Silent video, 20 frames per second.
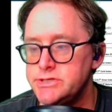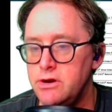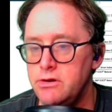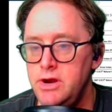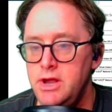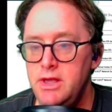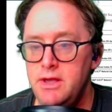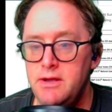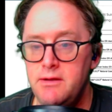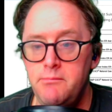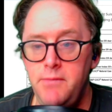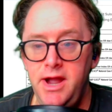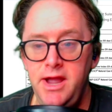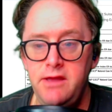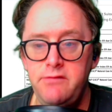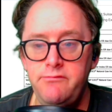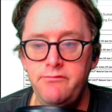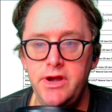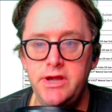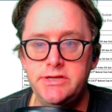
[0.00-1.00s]
So
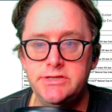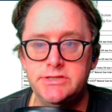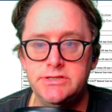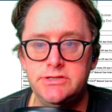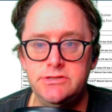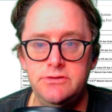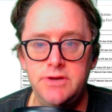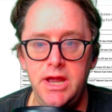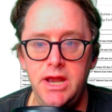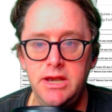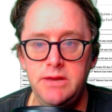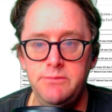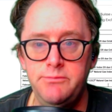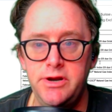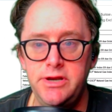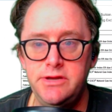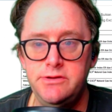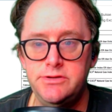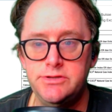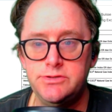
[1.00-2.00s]
my advice to
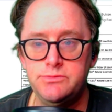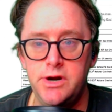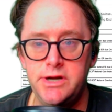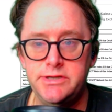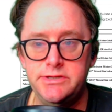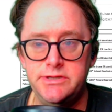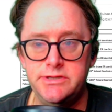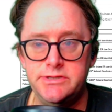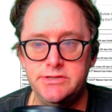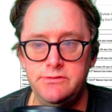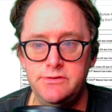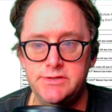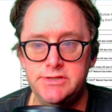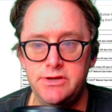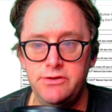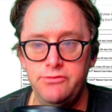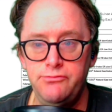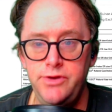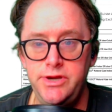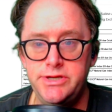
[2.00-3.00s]
anybody who's watching this who
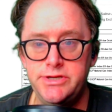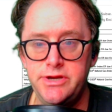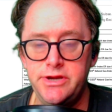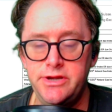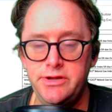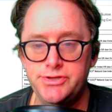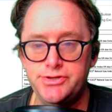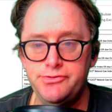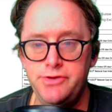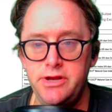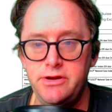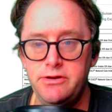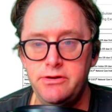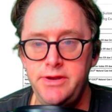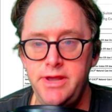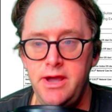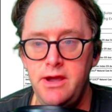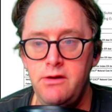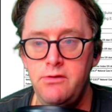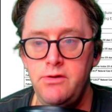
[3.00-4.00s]
is a retail trader
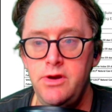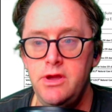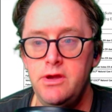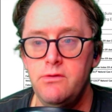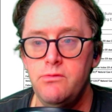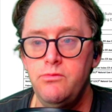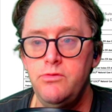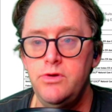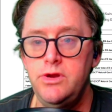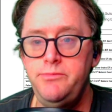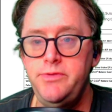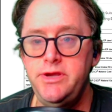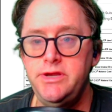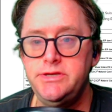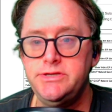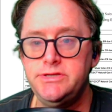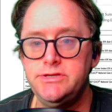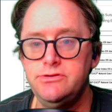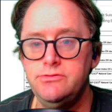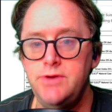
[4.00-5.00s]
now would
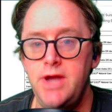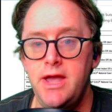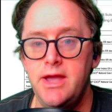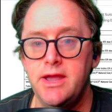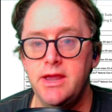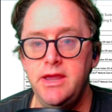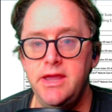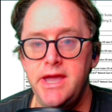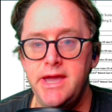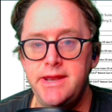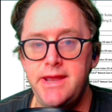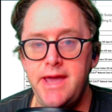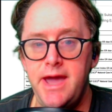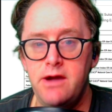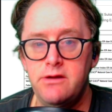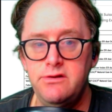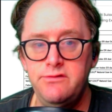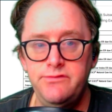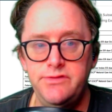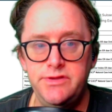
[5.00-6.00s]
be to get
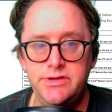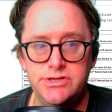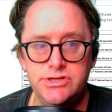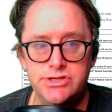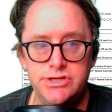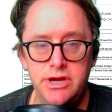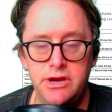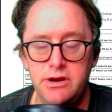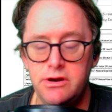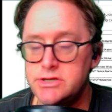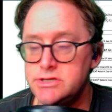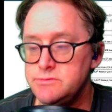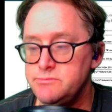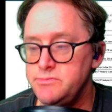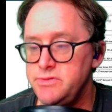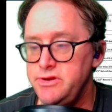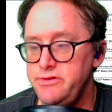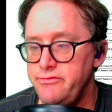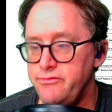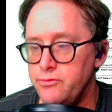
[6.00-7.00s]
out of these shares
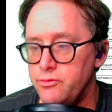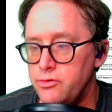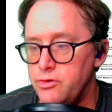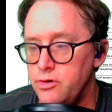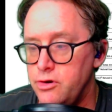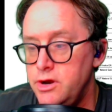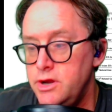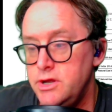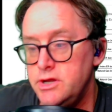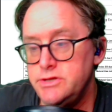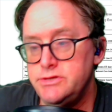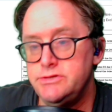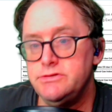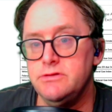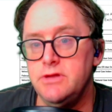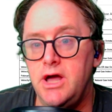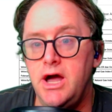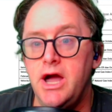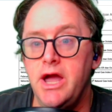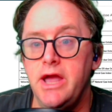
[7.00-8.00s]
before
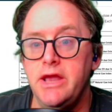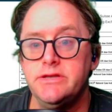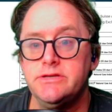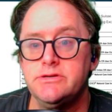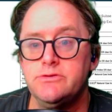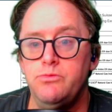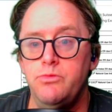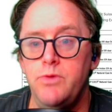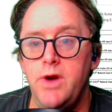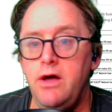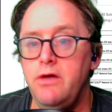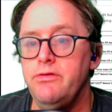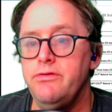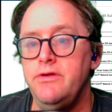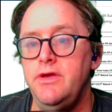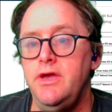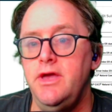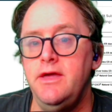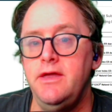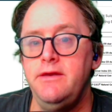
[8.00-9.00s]
July 12th.
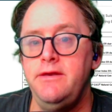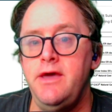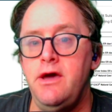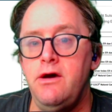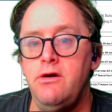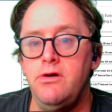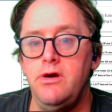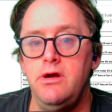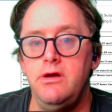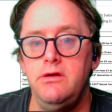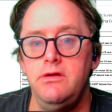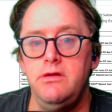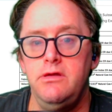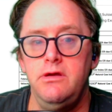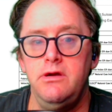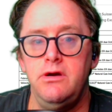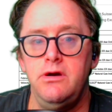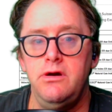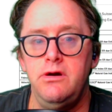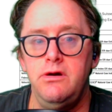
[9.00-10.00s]
Now,
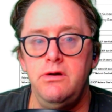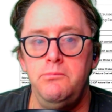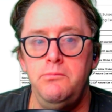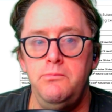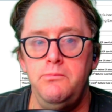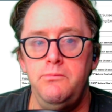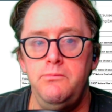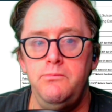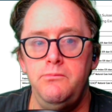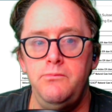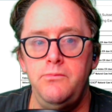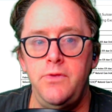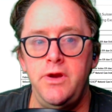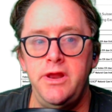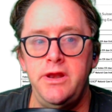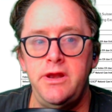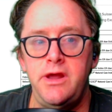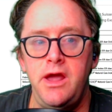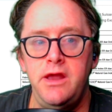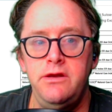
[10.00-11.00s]
and
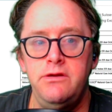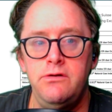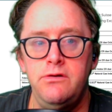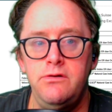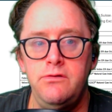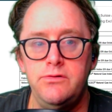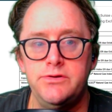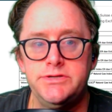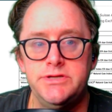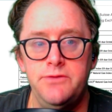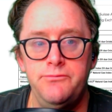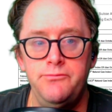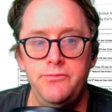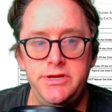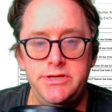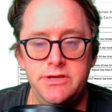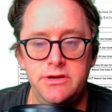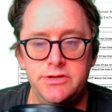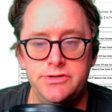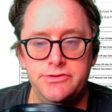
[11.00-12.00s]
I know some
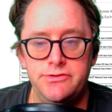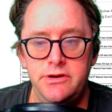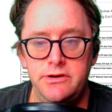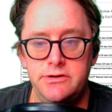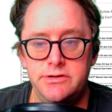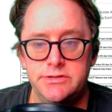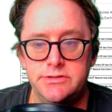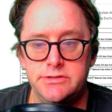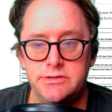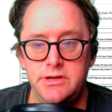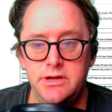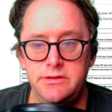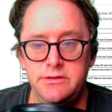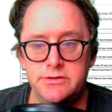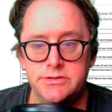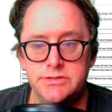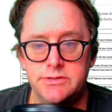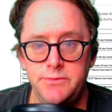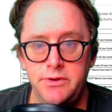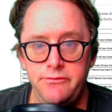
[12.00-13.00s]
retail traders,
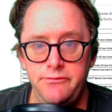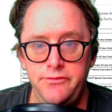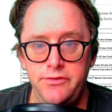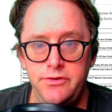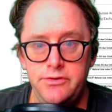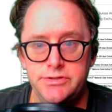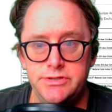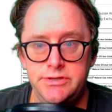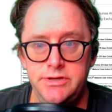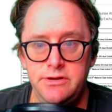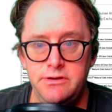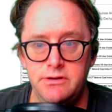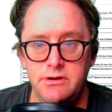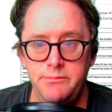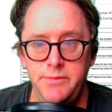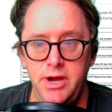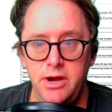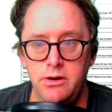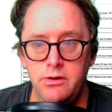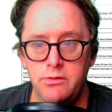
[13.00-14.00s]
there's some confusion here
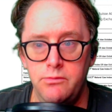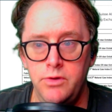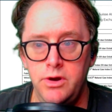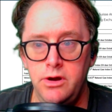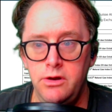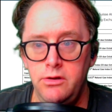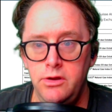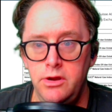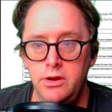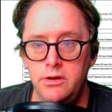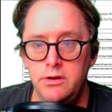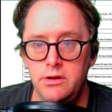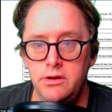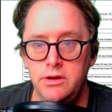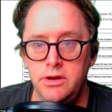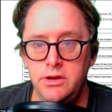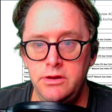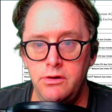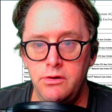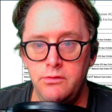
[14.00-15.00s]
about, well,
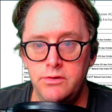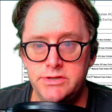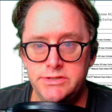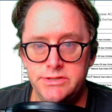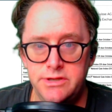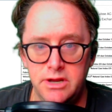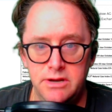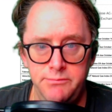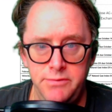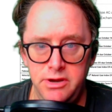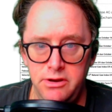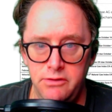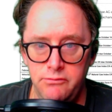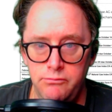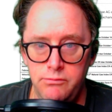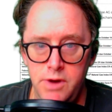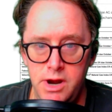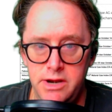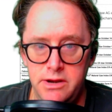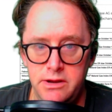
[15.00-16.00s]
is there going to be a
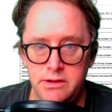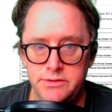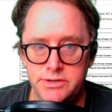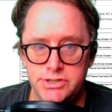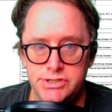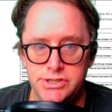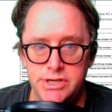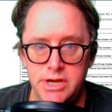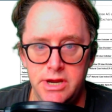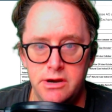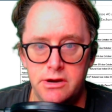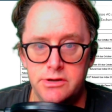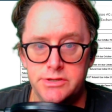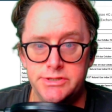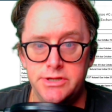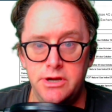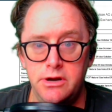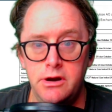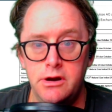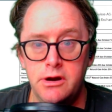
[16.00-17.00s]
run on the
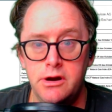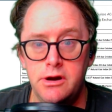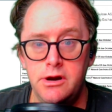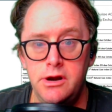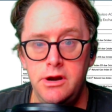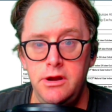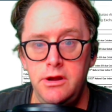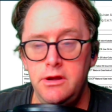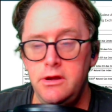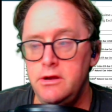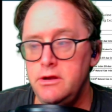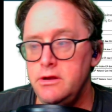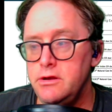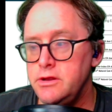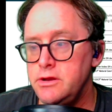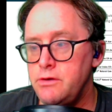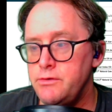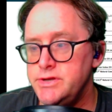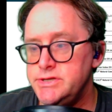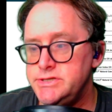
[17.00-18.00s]
shares? Is
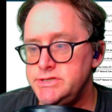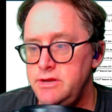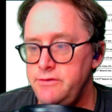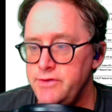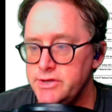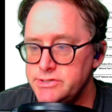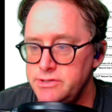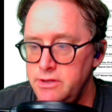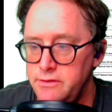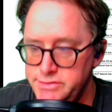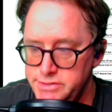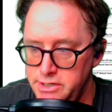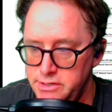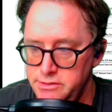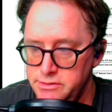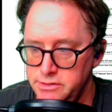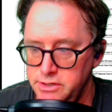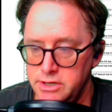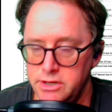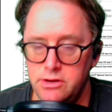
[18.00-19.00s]
TVIX all of a
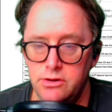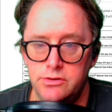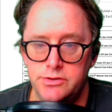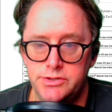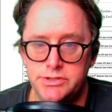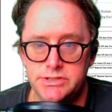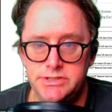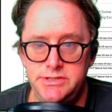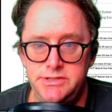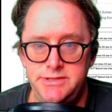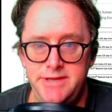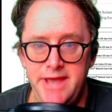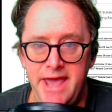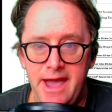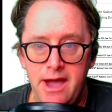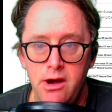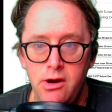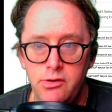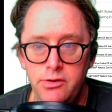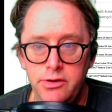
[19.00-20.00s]
sudden going to go just
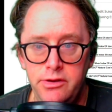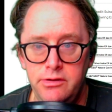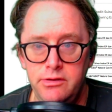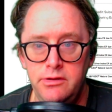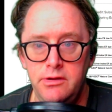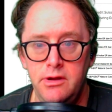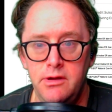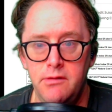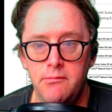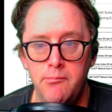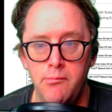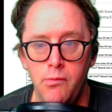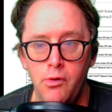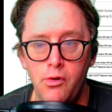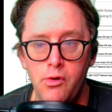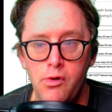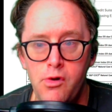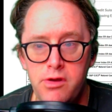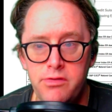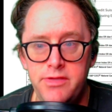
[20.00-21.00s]
down
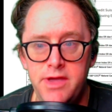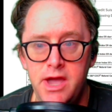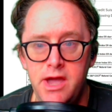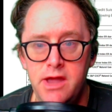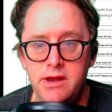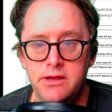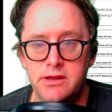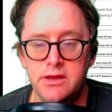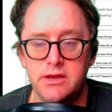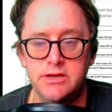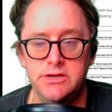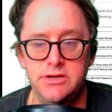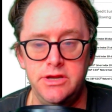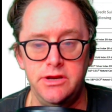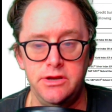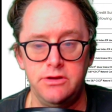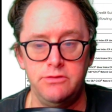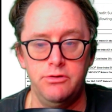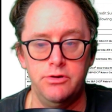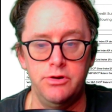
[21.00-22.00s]
more than it
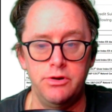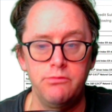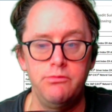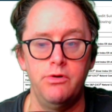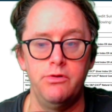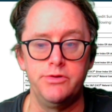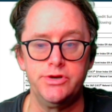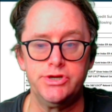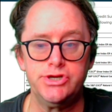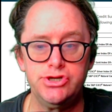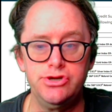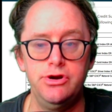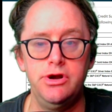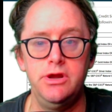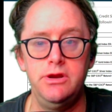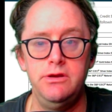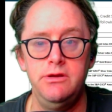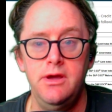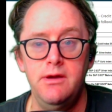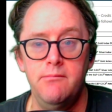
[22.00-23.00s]
quote-unquote
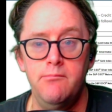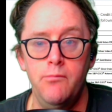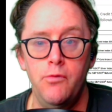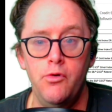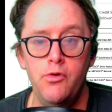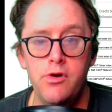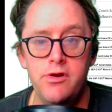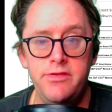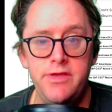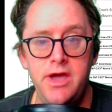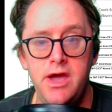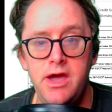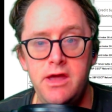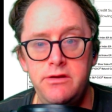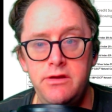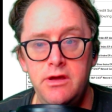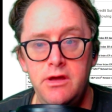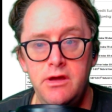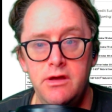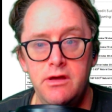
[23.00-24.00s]
should, more
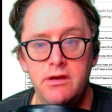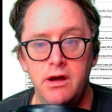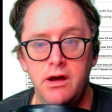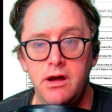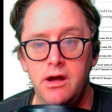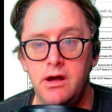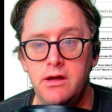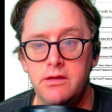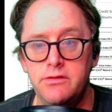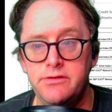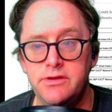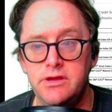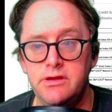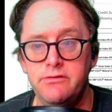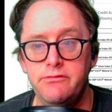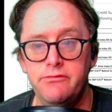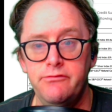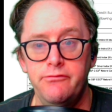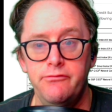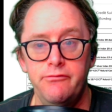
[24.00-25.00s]
than
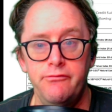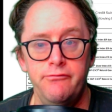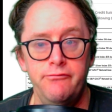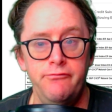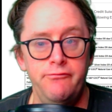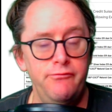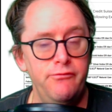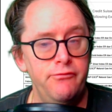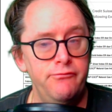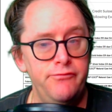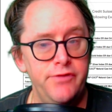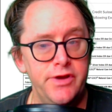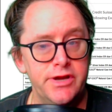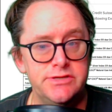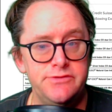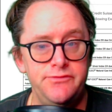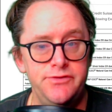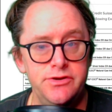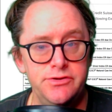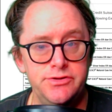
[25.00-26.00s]
the
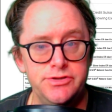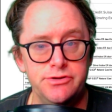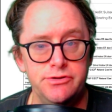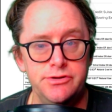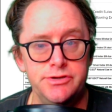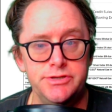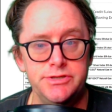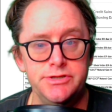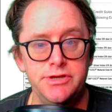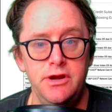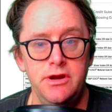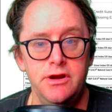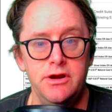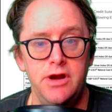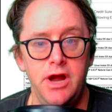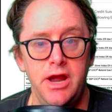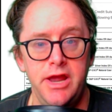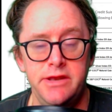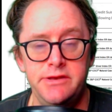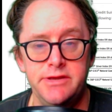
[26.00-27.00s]
VIX futures
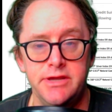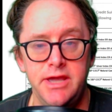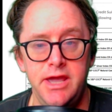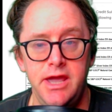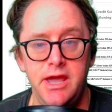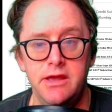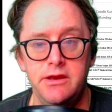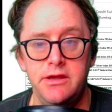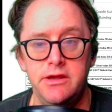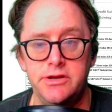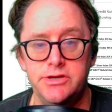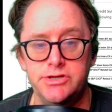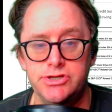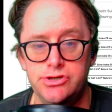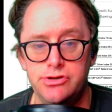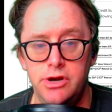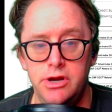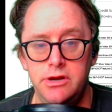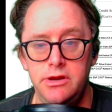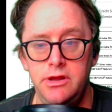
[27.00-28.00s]
indicate it
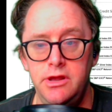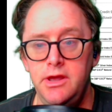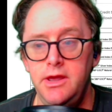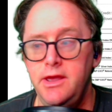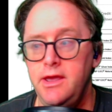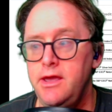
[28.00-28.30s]
should?